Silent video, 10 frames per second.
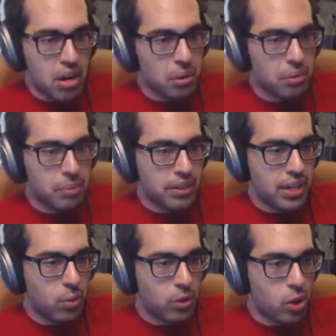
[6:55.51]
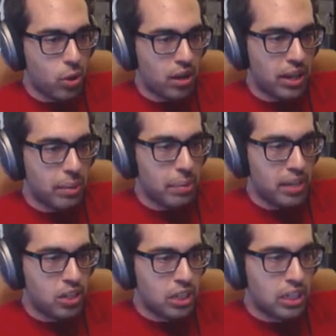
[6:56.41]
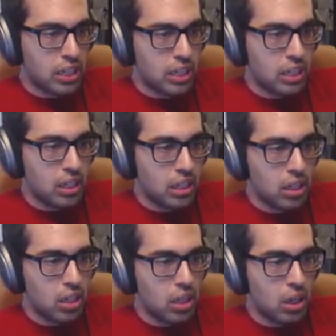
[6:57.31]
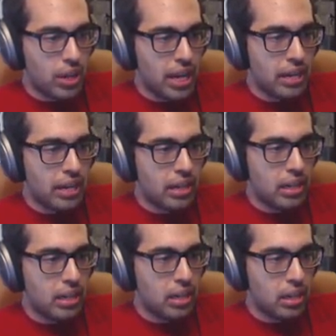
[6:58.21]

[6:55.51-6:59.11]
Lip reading: No, because they don't want you going out like a bitch. Okay.